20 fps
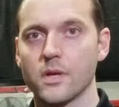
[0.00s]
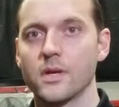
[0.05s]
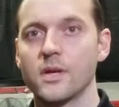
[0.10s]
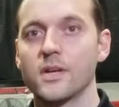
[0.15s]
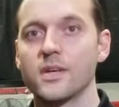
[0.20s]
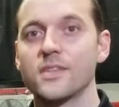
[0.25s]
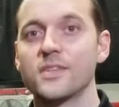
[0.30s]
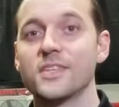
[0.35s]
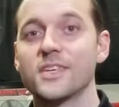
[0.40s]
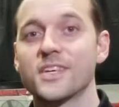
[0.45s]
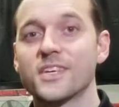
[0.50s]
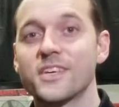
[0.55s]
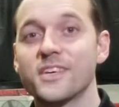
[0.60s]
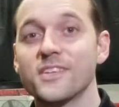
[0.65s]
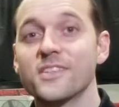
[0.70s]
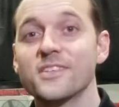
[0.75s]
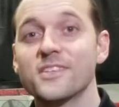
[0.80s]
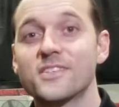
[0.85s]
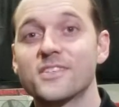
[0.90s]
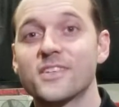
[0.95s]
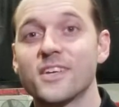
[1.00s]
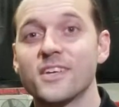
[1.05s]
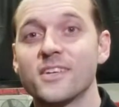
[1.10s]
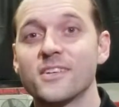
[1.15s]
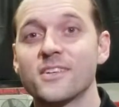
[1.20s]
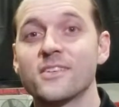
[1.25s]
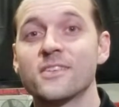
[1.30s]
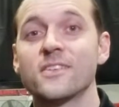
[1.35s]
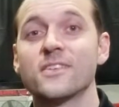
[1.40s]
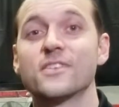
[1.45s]
The Achilles
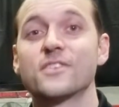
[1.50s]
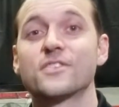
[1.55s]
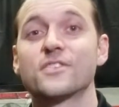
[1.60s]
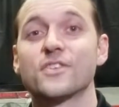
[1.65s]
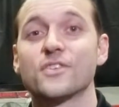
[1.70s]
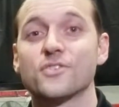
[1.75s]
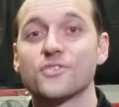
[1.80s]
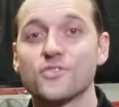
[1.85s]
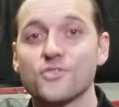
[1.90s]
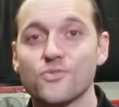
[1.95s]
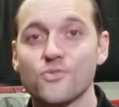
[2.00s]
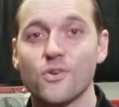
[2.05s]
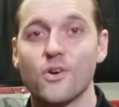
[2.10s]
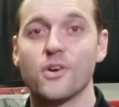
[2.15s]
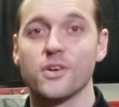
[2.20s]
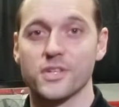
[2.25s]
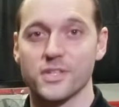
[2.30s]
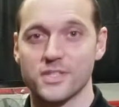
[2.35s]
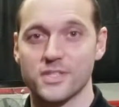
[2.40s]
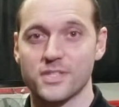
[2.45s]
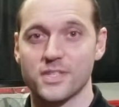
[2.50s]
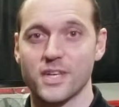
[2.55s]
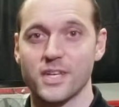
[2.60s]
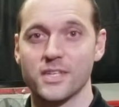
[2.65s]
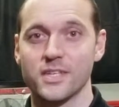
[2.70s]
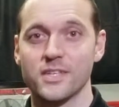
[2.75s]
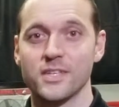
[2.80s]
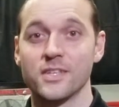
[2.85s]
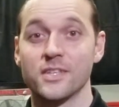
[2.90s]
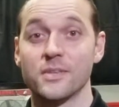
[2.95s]
tendon is the strongest
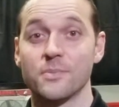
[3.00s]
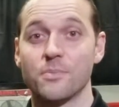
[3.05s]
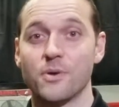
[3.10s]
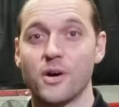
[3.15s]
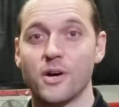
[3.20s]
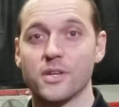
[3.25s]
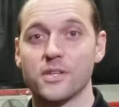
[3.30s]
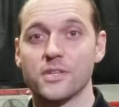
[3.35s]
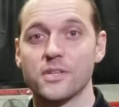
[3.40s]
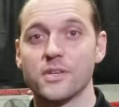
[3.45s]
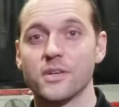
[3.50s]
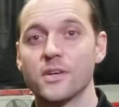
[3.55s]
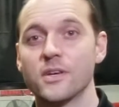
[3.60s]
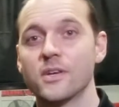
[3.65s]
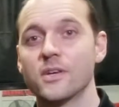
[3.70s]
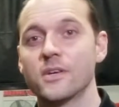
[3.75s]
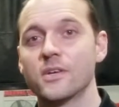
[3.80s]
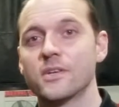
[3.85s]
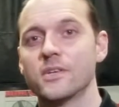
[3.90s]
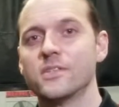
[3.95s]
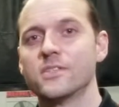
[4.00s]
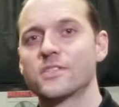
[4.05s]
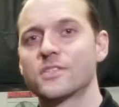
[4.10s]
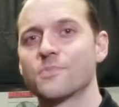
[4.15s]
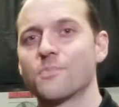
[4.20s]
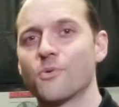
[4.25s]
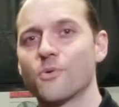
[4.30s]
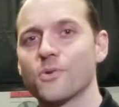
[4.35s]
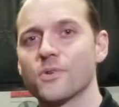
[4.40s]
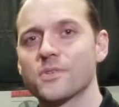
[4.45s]
tendon in the body. In
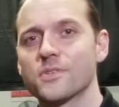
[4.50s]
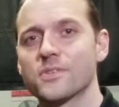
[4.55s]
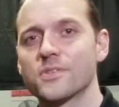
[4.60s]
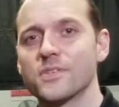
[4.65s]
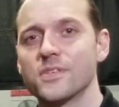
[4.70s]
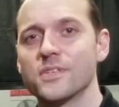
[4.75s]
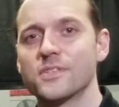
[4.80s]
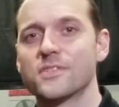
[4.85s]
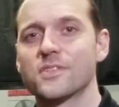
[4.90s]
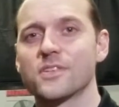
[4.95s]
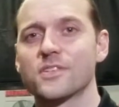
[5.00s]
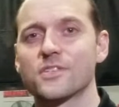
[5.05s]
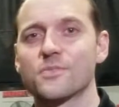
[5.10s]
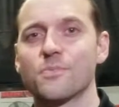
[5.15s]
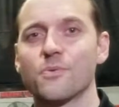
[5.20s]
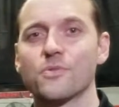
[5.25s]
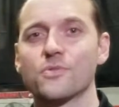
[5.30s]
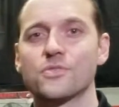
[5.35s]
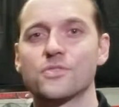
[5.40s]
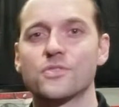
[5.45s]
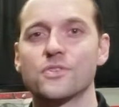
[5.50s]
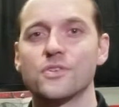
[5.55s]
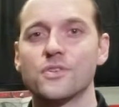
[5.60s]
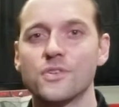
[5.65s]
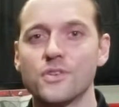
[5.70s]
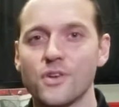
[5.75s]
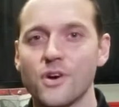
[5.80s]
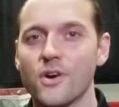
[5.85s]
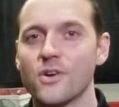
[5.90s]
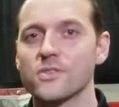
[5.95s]
sports, it's exposed to
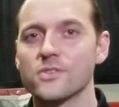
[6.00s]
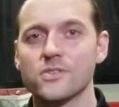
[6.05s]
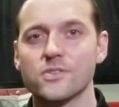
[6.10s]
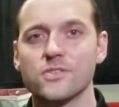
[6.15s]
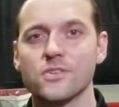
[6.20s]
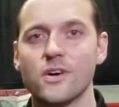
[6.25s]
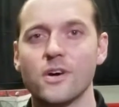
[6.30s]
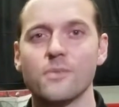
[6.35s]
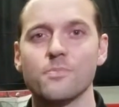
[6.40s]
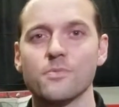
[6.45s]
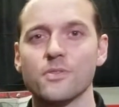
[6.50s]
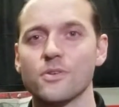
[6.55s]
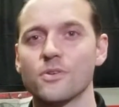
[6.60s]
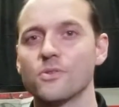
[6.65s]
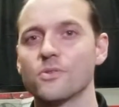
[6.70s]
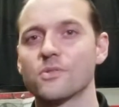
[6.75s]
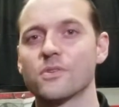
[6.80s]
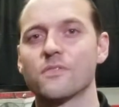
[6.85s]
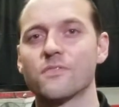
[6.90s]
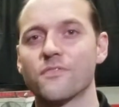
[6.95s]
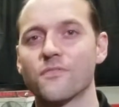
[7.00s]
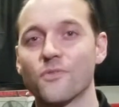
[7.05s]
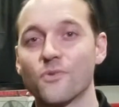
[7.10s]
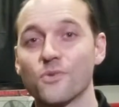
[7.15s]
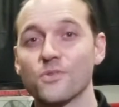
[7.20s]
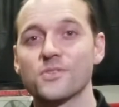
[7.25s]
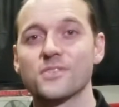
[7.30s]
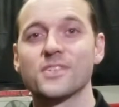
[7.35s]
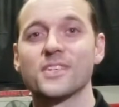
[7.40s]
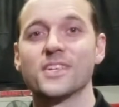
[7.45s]
non-stop load and
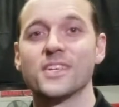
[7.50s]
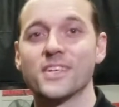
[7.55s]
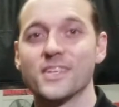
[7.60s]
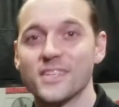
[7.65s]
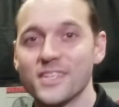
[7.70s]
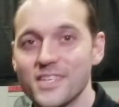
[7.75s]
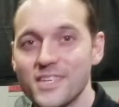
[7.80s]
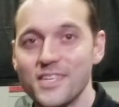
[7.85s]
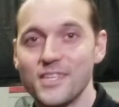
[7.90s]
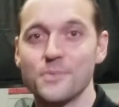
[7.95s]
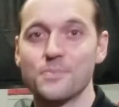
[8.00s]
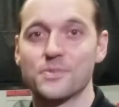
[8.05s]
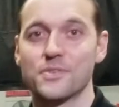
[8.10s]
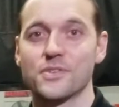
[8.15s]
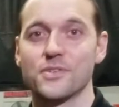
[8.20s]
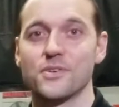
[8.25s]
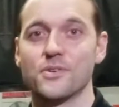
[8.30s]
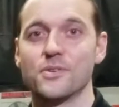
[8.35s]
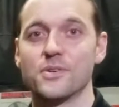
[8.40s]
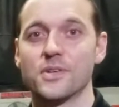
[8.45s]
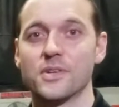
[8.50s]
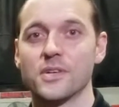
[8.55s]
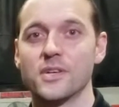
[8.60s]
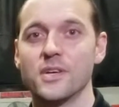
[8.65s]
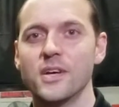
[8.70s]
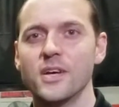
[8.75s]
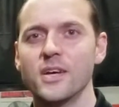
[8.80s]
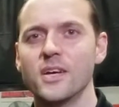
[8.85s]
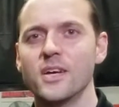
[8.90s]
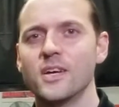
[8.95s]
force, and it keeps going.
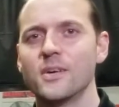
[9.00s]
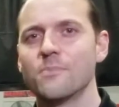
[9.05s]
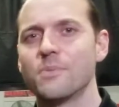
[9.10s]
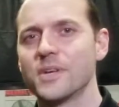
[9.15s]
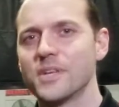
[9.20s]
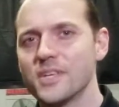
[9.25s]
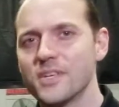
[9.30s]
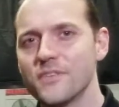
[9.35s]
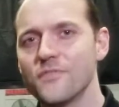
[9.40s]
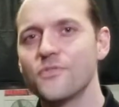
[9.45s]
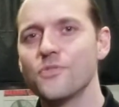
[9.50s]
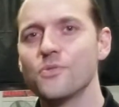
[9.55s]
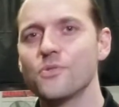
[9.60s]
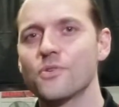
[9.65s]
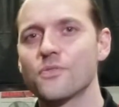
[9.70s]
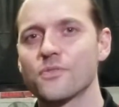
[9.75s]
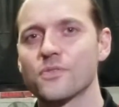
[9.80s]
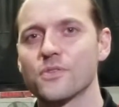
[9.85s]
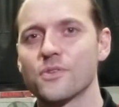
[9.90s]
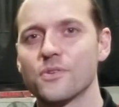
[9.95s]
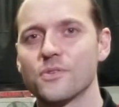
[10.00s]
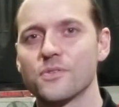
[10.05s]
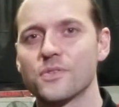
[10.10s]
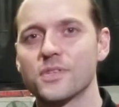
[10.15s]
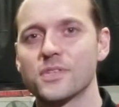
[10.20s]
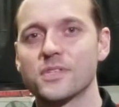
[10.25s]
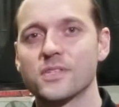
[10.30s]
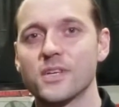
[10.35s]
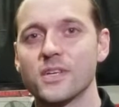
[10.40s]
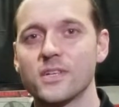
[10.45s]
But if you overload this
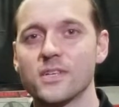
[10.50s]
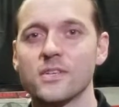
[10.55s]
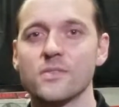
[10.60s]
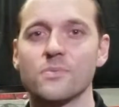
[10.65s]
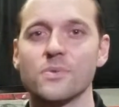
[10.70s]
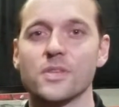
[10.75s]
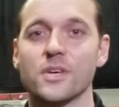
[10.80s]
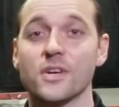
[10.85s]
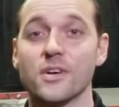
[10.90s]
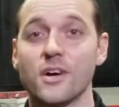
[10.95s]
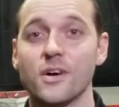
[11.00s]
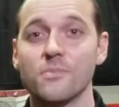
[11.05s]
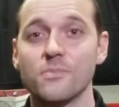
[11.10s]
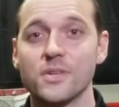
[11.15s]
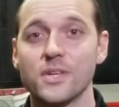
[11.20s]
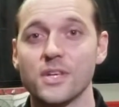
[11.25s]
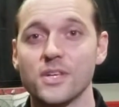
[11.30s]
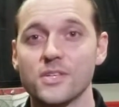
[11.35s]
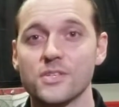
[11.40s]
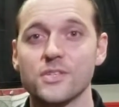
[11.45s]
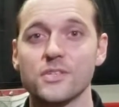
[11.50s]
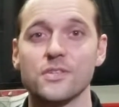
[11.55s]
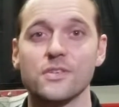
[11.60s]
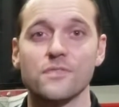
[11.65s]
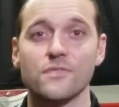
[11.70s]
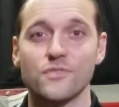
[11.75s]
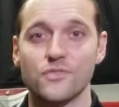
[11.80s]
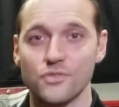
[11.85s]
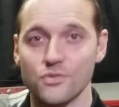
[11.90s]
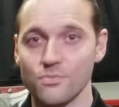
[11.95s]
tendon with a combination of
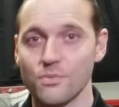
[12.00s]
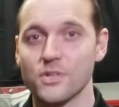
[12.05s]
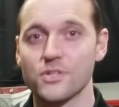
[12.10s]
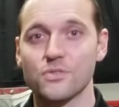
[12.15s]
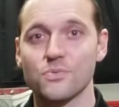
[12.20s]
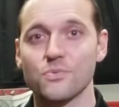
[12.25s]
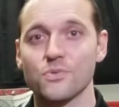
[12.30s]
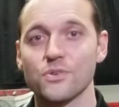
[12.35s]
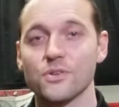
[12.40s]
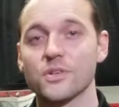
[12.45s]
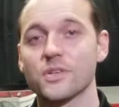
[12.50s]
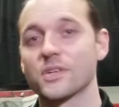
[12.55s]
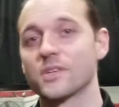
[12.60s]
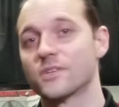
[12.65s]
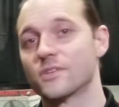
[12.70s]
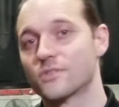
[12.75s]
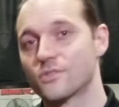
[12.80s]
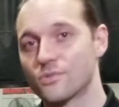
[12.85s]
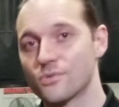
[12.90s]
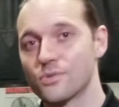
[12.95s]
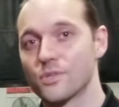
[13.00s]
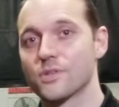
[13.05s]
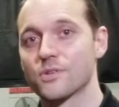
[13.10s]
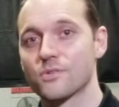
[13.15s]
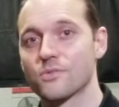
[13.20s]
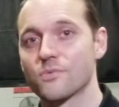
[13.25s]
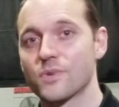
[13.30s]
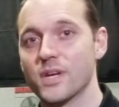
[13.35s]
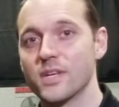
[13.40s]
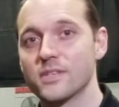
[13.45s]
too much work and too little
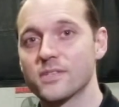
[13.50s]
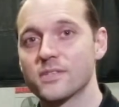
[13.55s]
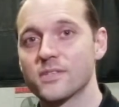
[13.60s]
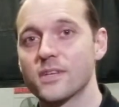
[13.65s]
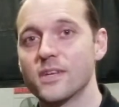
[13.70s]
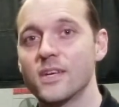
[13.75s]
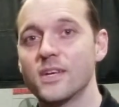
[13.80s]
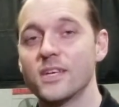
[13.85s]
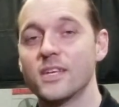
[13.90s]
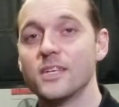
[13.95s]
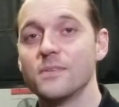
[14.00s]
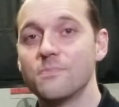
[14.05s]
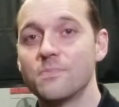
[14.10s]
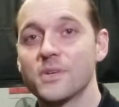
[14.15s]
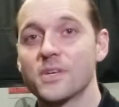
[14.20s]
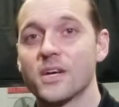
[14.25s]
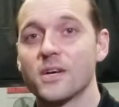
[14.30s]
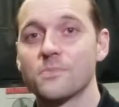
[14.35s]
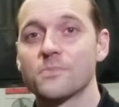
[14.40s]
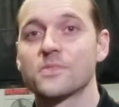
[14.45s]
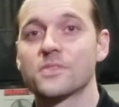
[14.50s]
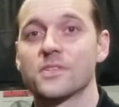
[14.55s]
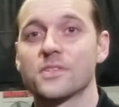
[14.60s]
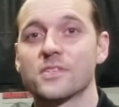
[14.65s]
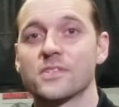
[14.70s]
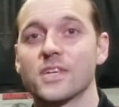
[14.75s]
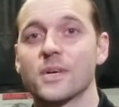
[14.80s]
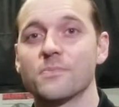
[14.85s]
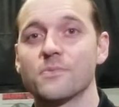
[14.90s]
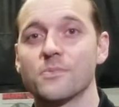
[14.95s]
rest, it becomes
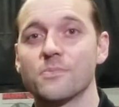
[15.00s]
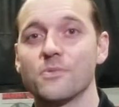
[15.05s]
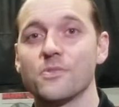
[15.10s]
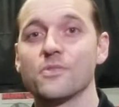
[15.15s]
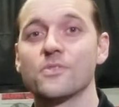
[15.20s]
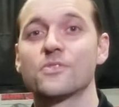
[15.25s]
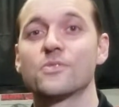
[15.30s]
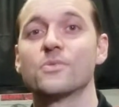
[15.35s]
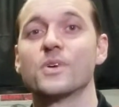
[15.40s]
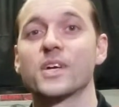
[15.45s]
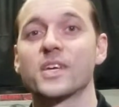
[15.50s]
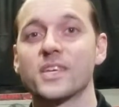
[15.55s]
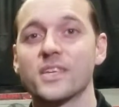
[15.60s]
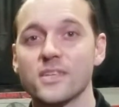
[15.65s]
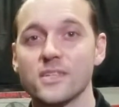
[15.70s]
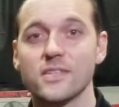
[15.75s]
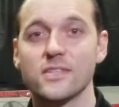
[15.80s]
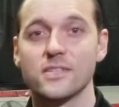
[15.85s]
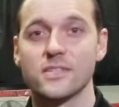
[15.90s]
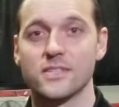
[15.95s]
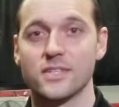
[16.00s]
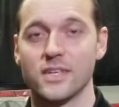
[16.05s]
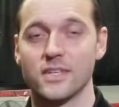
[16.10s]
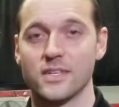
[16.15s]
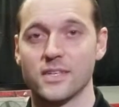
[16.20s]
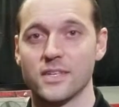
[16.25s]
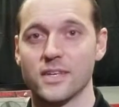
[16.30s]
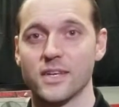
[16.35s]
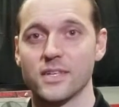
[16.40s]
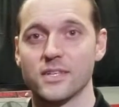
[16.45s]
susceptible to Achilles
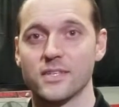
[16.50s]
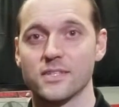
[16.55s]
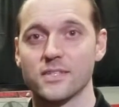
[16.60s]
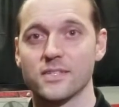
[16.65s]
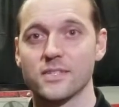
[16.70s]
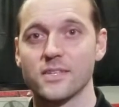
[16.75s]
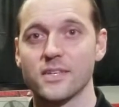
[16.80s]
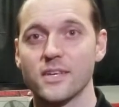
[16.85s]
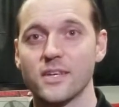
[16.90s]
tendonitis.